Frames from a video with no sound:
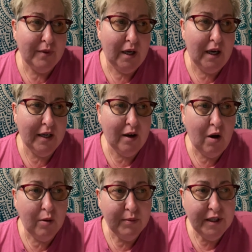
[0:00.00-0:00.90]
I
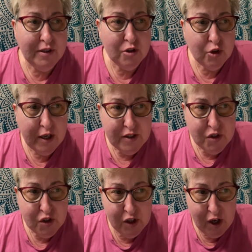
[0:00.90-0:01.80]
calmly
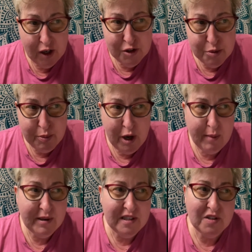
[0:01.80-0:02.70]
trust God's
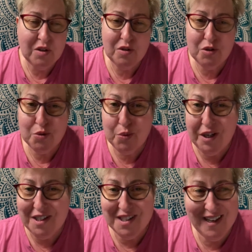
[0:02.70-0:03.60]
promise
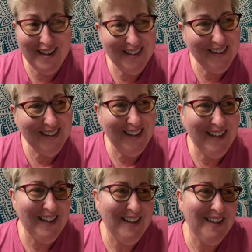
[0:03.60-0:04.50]
sweet and
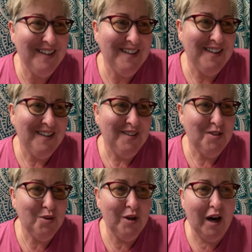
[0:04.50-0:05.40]
cling
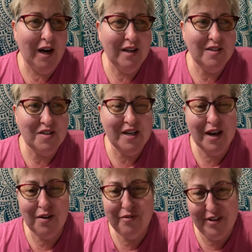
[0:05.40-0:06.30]
to God's
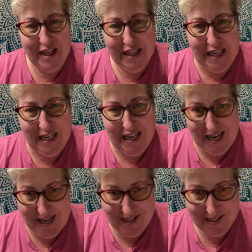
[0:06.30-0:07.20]
ne'er-failing
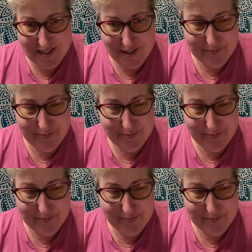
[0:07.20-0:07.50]
hand.